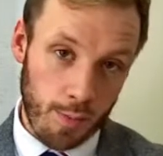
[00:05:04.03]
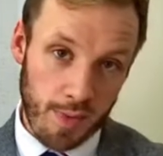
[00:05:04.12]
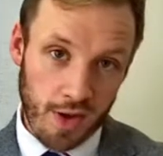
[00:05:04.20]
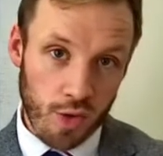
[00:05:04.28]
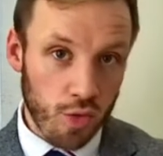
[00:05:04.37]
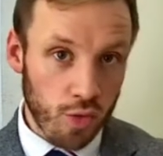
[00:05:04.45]

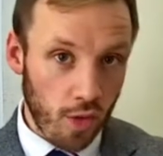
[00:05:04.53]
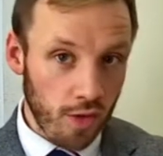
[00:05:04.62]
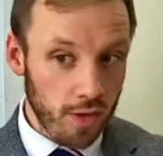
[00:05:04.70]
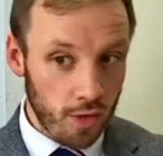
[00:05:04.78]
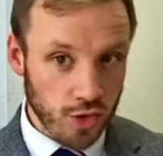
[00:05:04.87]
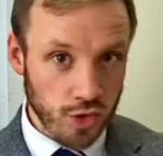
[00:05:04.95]
in
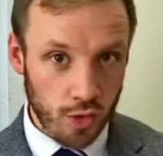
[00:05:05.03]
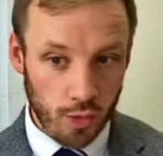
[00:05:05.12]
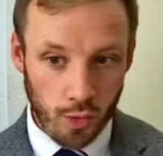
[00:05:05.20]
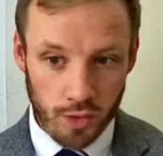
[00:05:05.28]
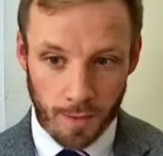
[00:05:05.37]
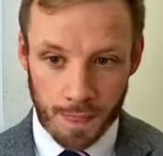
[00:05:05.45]
chronological
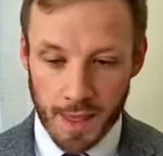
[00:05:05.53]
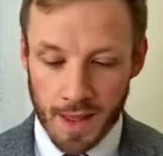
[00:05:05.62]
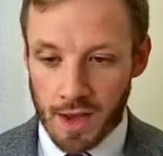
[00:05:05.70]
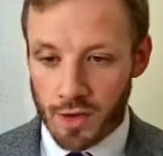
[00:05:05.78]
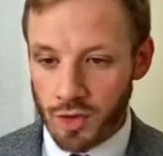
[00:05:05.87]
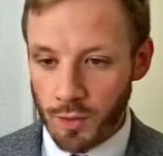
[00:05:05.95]
order.
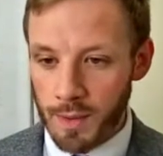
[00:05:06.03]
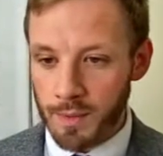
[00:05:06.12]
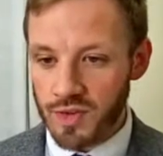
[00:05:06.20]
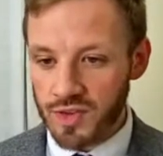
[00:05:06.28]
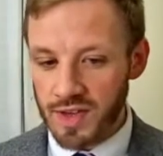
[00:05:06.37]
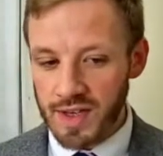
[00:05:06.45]
So we would
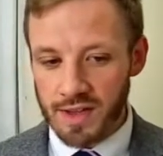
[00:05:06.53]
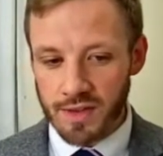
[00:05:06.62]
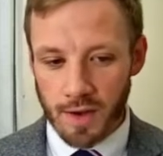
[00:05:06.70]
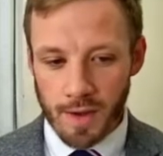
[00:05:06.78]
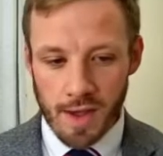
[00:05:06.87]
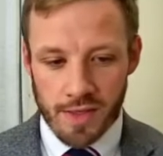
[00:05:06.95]
see
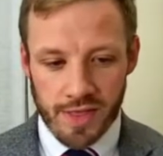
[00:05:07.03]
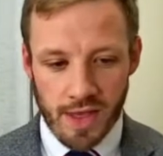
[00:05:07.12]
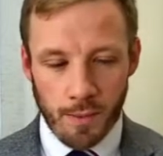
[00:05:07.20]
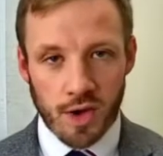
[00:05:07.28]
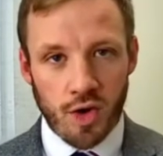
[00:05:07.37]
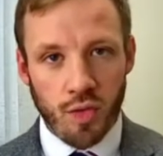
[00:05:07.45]
that there
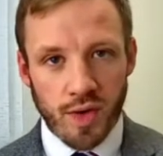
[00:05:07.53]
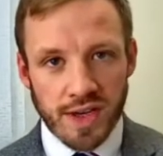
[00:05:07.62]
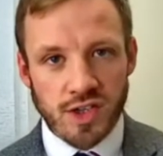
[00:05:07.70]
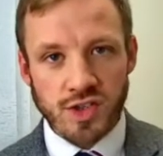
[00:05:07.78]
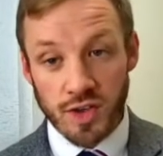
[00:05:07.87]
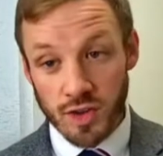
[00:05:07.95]
were
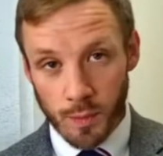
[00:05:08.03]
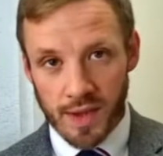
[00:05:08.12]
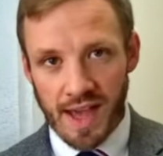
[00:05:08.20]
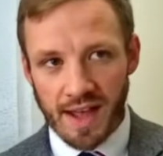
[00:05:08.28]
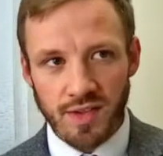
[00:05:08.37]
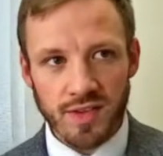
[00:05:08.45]
creatures, and we
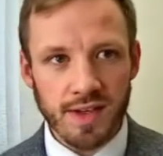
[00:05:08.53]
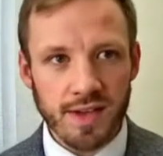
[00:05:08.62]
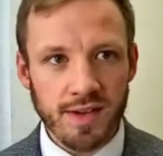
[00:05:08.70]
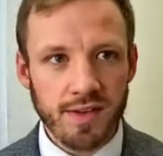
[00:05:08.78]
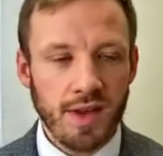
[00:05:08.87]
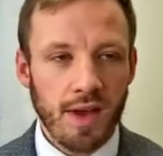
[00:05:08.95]
can see
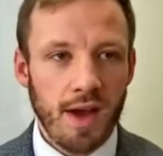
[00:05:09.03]
this,